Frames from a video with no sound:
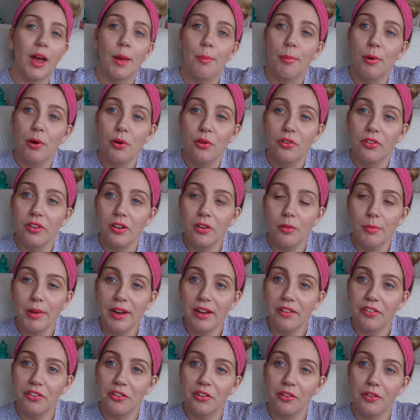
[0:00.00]
I posted on my
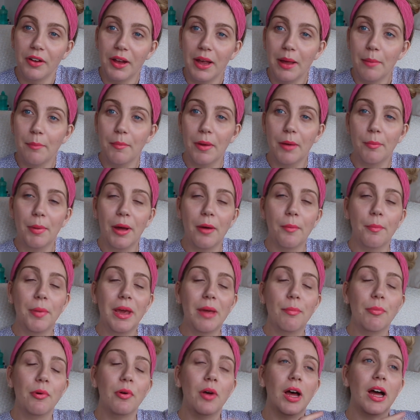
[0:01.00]
Instagram about
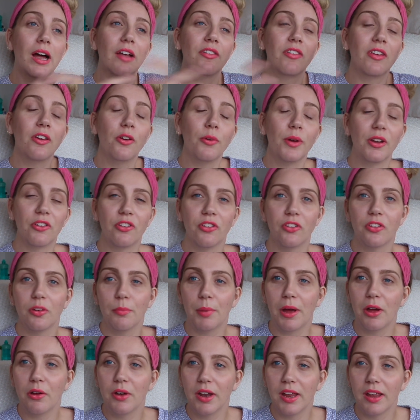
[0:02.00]
people asking questions
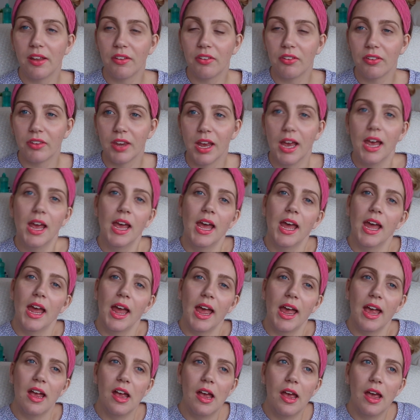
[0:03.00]
about this,
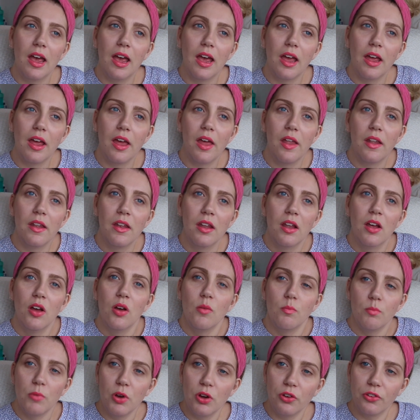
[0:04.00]
and
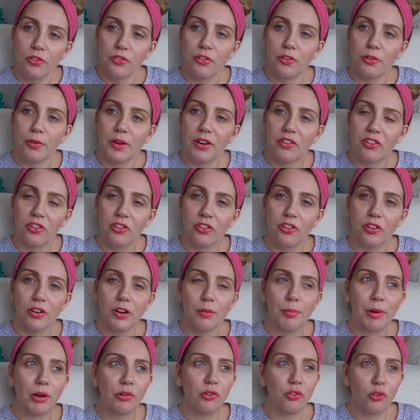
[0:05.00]
most of the questions are
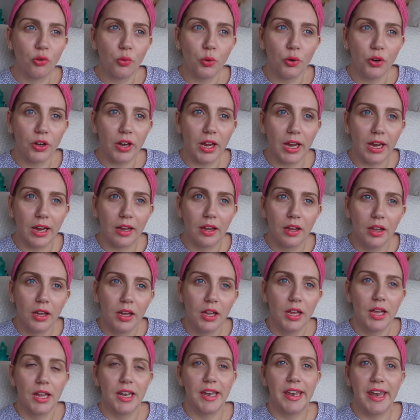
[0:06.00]
about squirting.
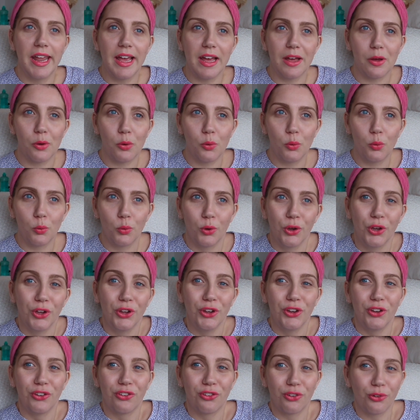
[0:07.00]
Now,
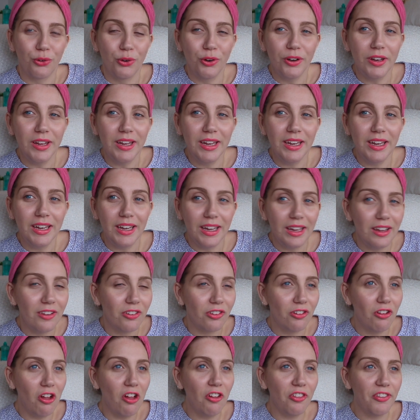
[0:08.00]
squirting
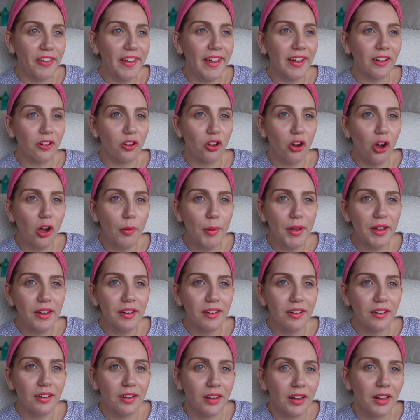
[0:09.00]
is not that
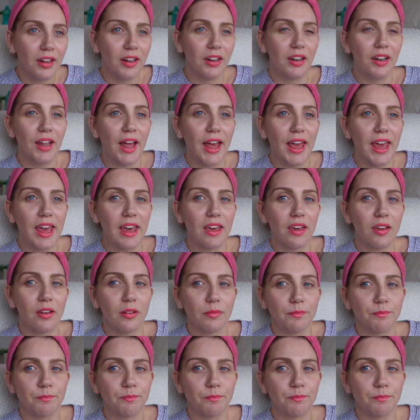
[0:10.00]
common. Like,